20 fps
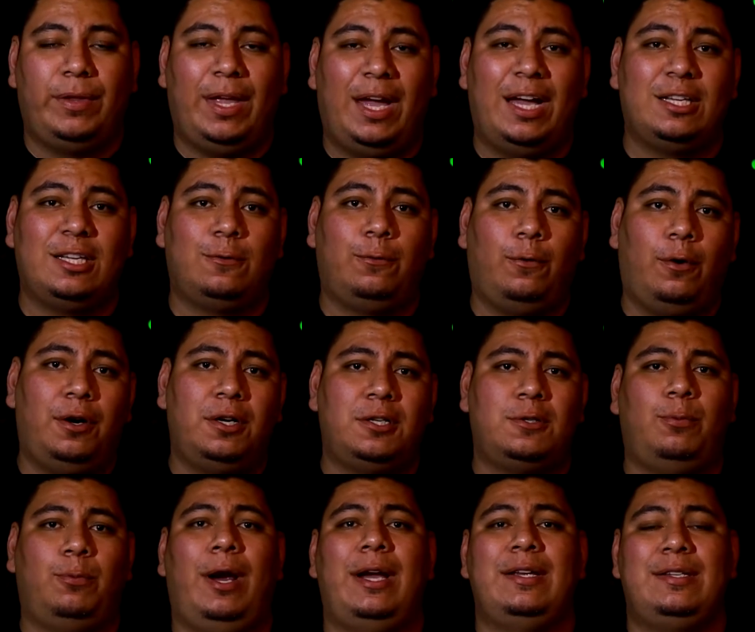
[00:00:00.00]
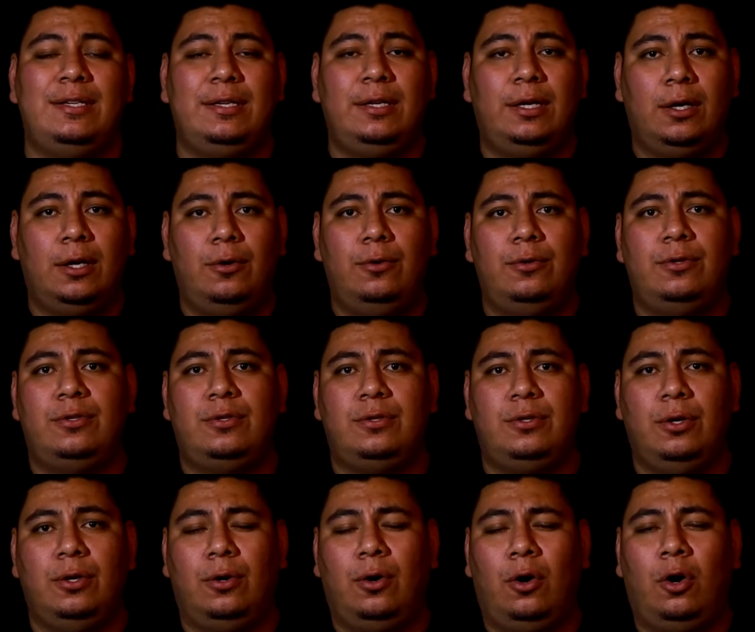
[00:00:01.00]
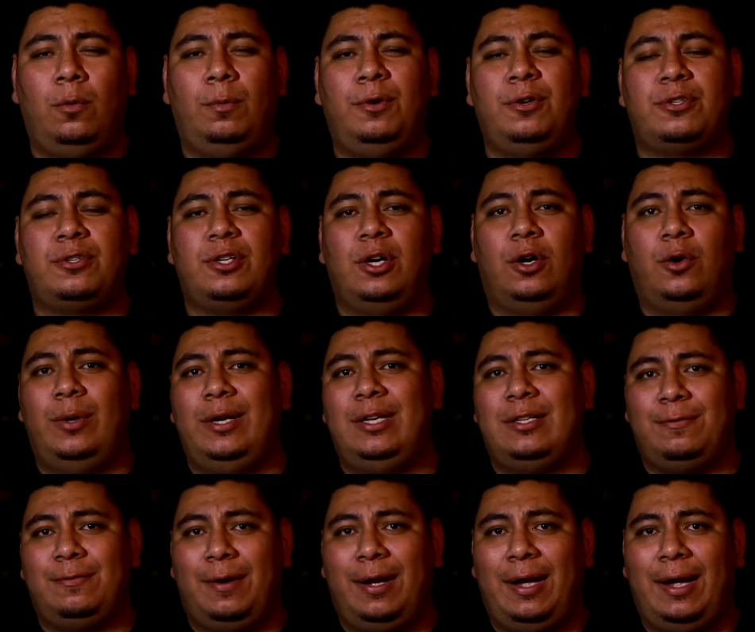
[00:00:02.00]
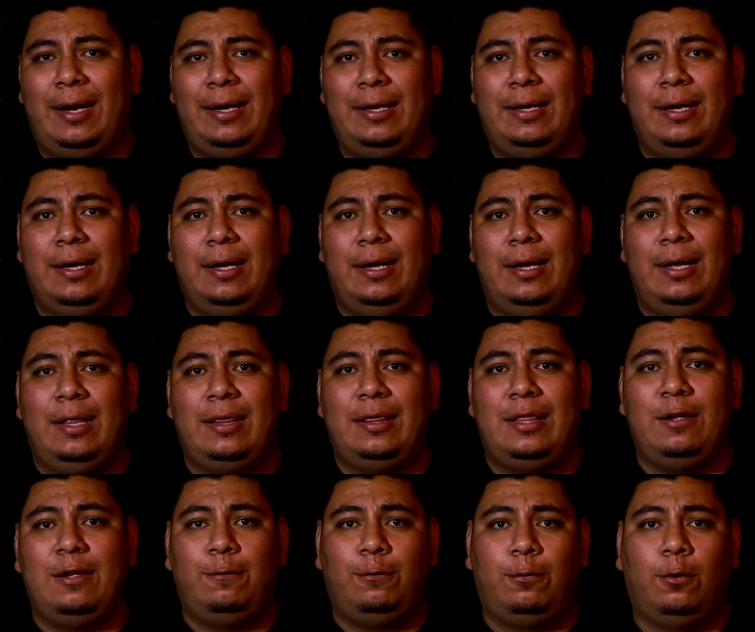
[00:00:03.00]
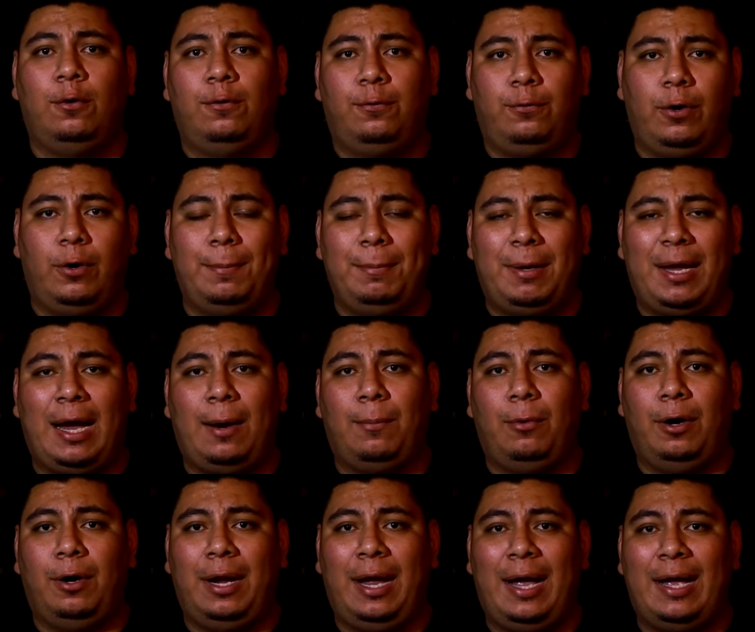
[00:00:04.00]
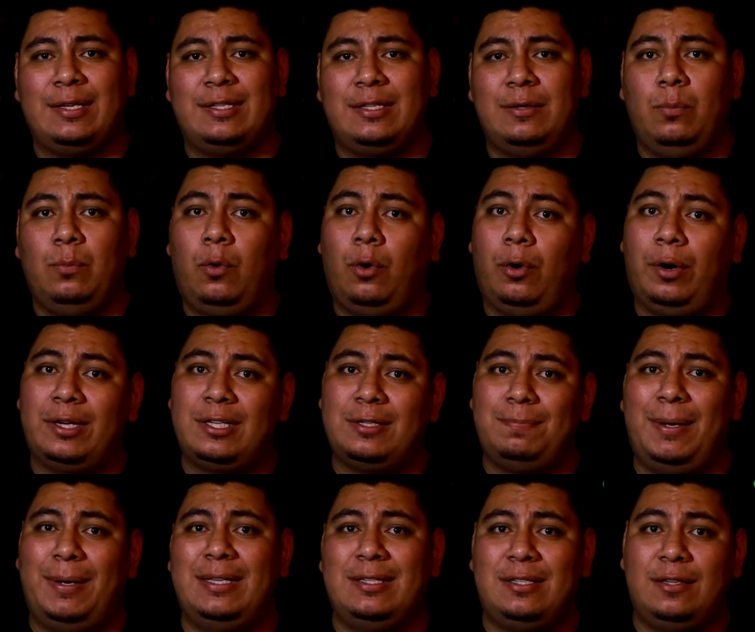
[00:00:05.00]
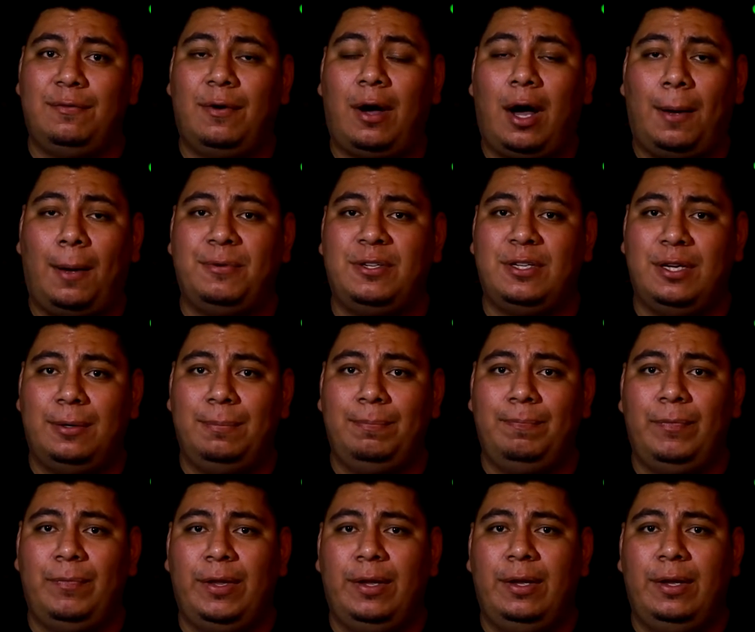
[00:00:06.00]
As far as pricing goes, you'll almost always find the full frame camera as a more expensive option